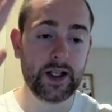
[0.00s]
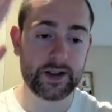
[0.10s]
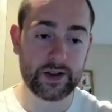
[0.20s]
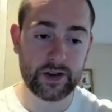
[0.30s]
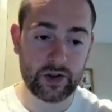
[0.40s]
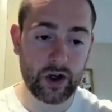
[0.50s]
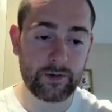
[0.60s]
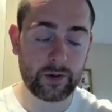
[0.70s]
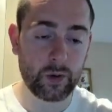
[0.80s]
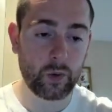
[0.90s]
It's a
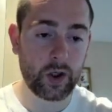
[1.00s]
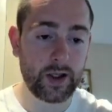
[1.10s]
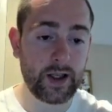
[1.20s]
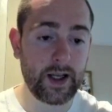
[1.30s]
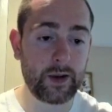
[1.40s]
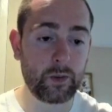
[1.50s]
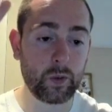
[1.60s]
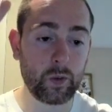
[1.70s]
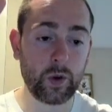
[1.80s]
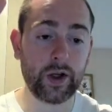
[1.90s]
software one, and
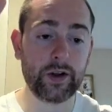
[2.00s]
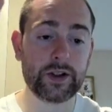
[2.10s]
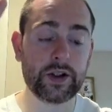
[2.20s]
we're really